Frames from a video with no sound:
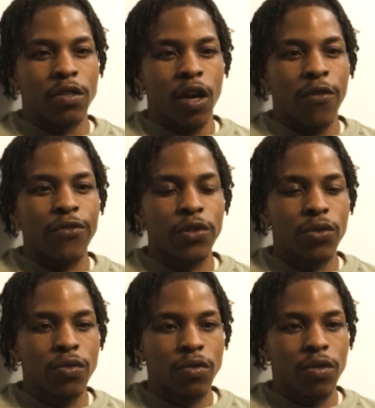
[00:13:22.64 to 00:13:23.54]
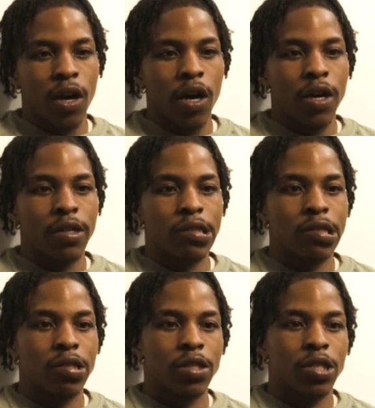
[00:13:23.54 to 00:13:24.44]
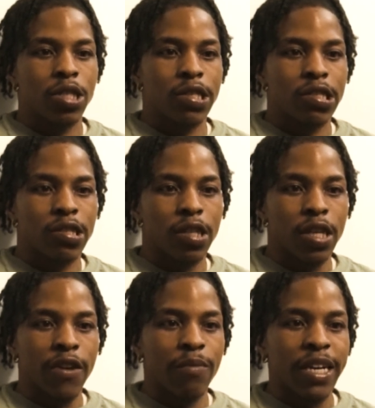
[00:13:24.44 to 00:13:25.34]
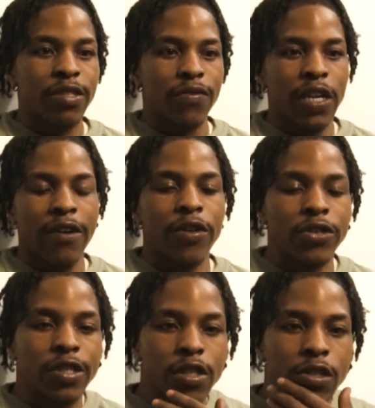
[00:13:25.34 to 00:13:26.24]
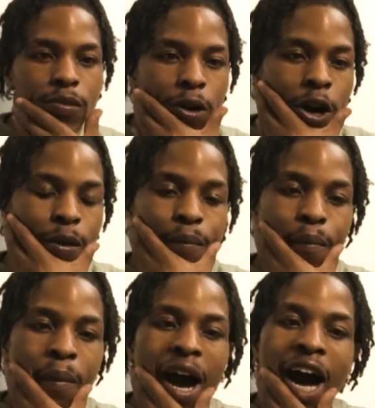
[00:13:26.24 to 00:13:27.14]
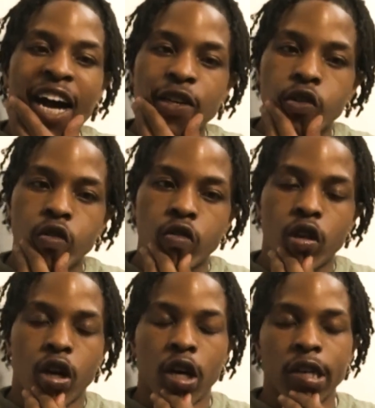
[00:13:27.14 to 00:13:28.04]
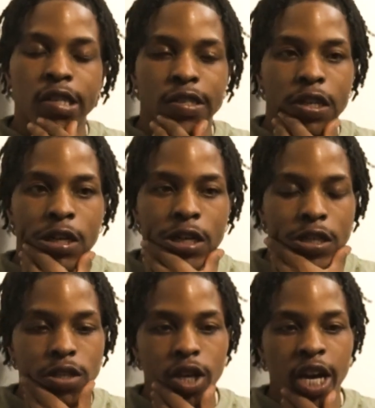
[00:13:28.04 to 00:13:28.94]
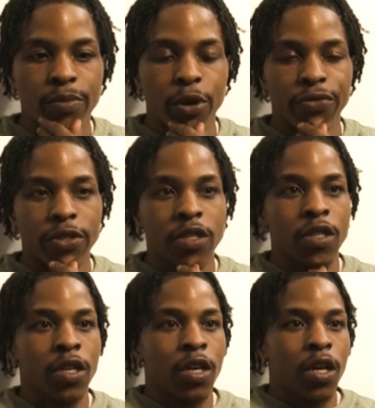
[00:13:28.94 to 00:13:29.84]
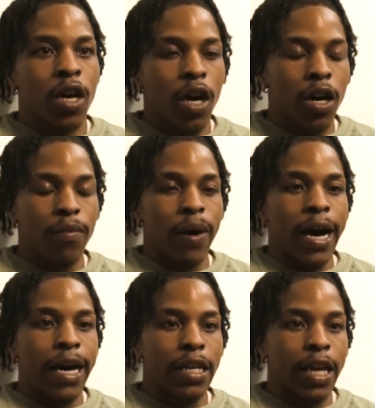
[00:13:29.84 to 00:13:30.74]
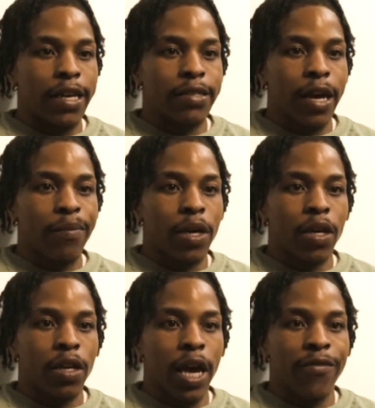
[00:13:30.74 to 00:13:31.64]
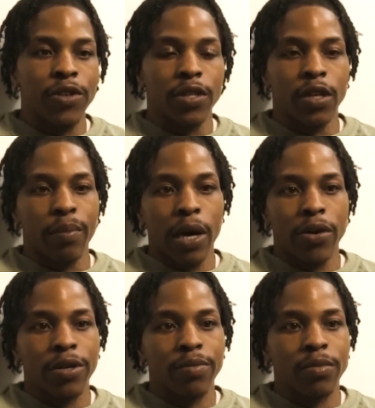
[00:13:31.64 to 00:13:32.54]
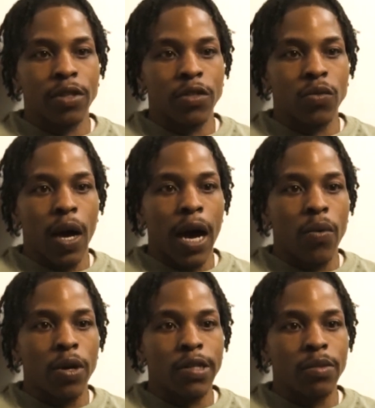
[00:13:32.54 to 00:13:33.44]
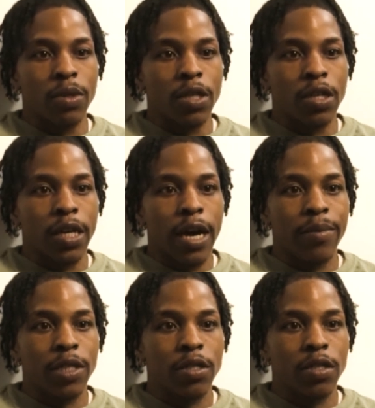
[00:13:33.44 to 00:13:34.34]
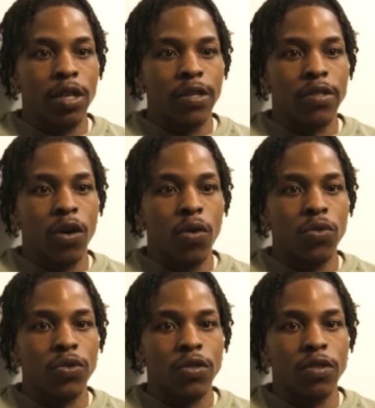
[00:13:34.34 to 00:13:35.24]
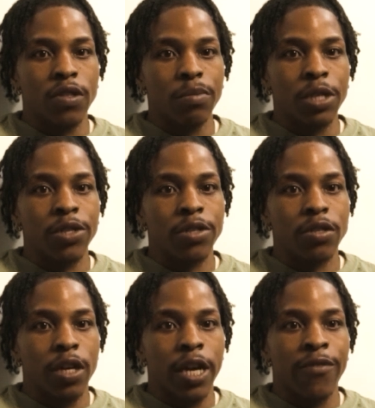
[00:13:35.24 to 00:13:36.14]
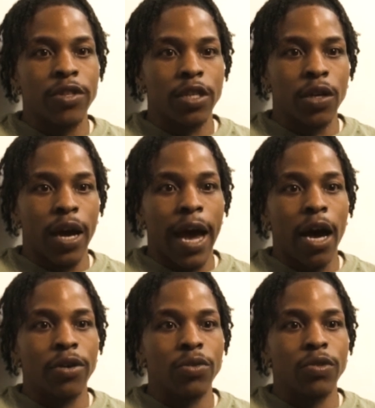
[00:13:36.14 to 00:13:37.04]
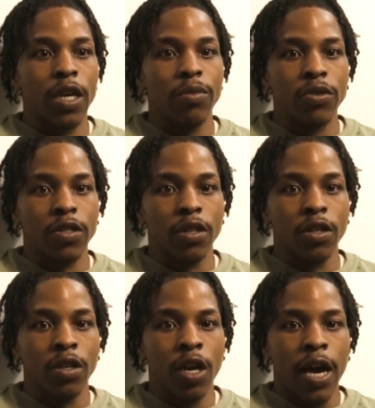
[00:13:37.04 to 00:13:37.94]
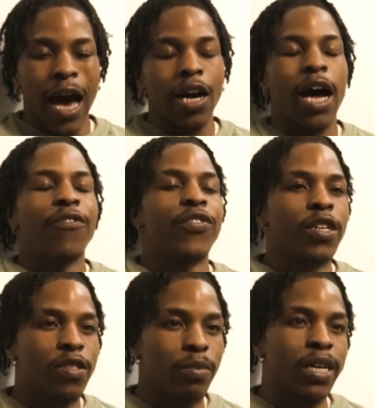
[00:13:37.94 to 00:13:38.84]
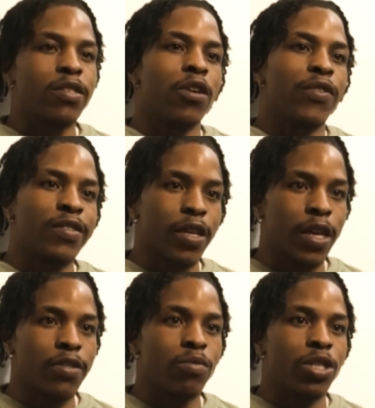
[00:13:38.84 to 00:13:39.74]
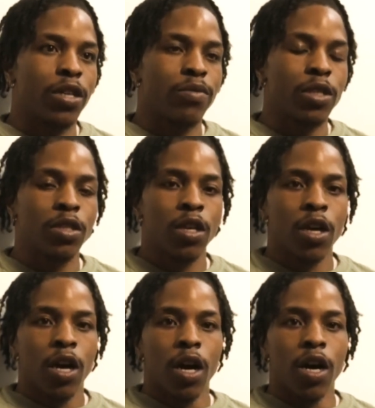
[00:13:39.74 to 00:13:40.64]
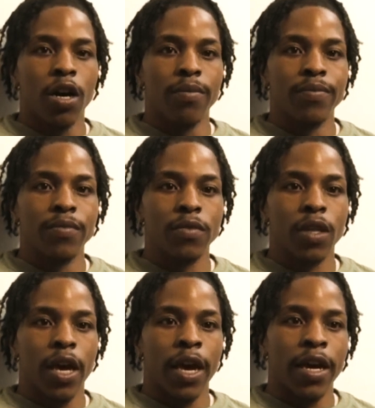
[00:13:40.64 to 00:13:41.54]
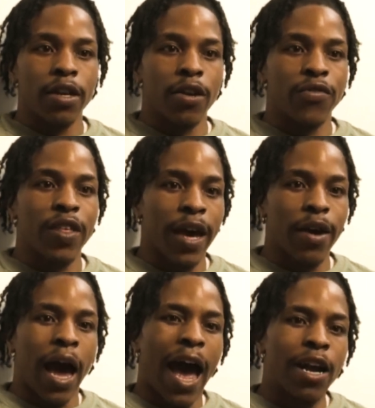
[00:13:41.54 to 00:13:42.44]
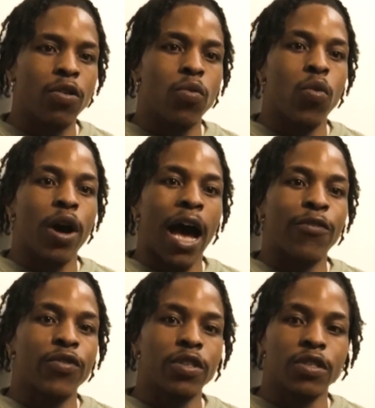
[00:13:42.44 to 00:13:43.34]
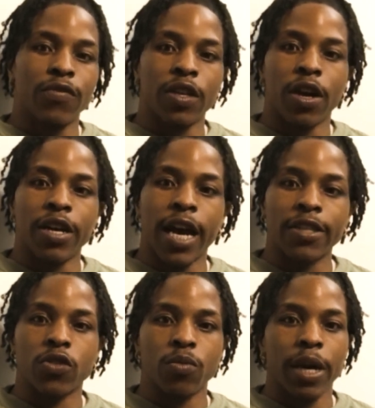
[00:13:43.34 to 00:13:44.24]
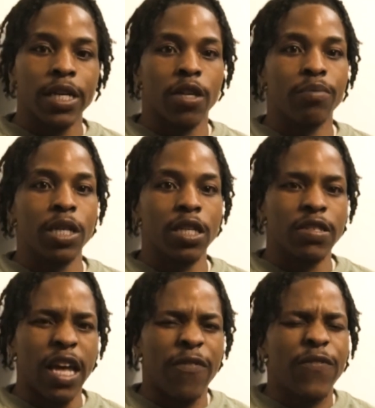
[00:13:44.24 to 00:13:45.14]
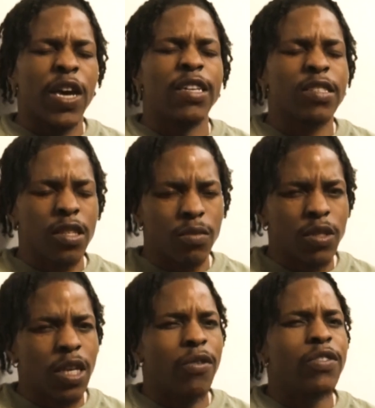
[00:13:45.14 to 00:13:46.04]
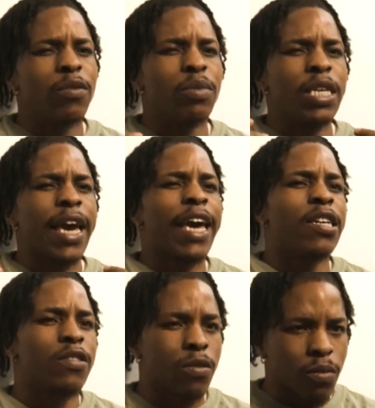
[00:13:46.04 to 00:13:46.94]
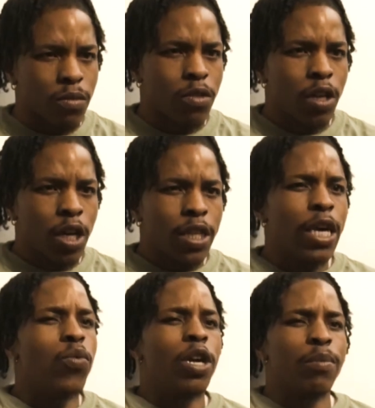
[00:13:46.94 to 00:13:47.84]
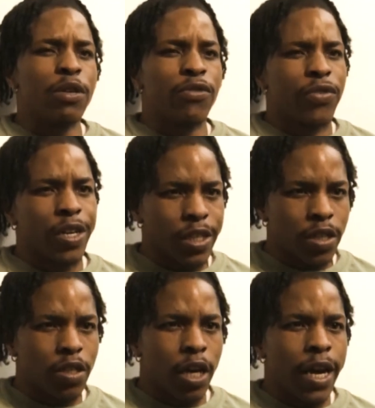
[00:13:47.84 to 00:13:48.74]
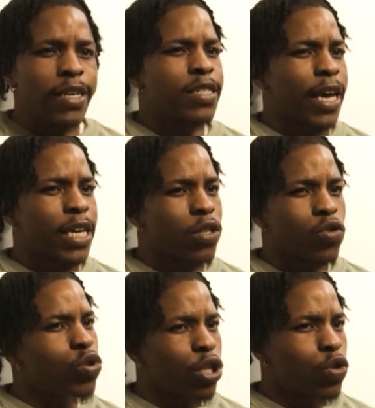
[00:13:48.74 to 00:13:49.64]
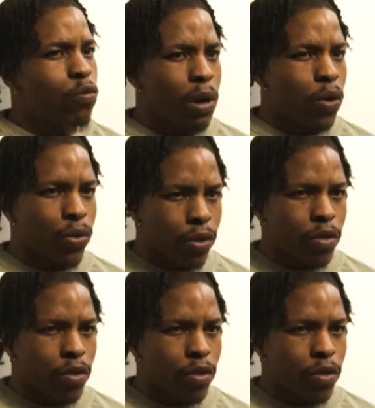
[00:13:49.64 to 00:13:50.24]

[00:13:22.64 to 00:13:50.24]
A few, just to give myself diversity. My idol is Eddie Murphy. I idolize that man. Everything about him is why I wanted to be in the comedy. His whole demeanor and everything, like how he was able to. I fancy myself as a handsome gentleman. And if that, I feel as if there are not too many comedians that fancy themselves to be handsome. They want to be funny. And it's like, you can do both.